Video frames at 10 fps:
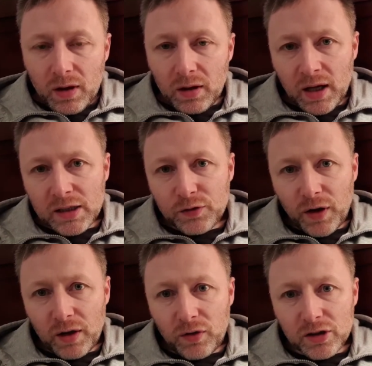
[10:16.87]
Last
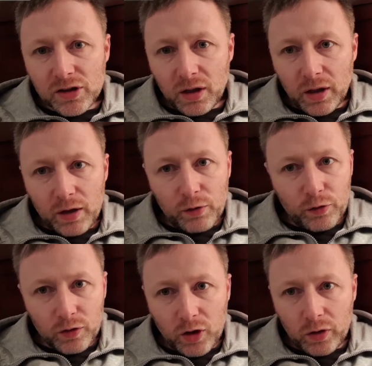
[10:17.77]
5 years of her
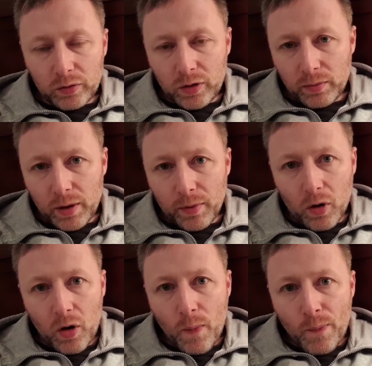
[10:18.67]
life, curled up in a
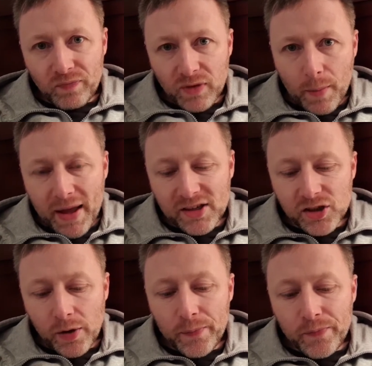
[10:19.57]
ball,
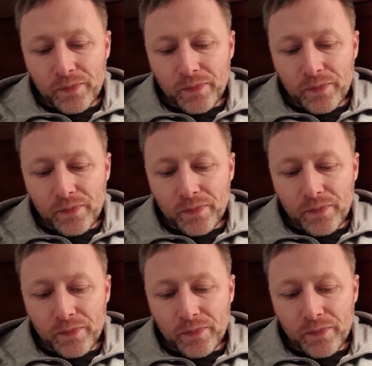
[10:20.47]
dementia.